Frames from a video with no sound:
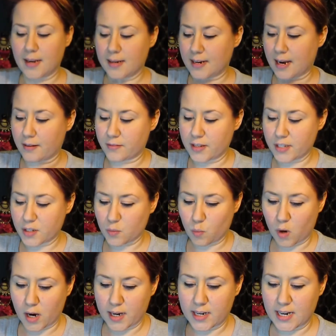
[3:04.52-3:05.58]
Now this
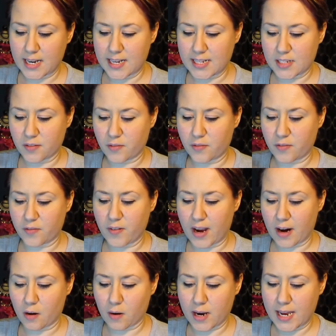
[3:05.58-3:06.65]
one is
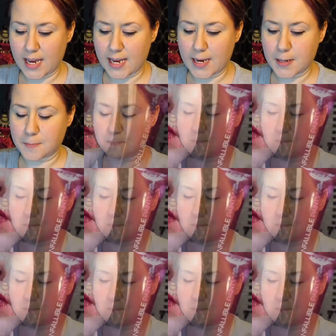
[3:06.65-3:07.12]
very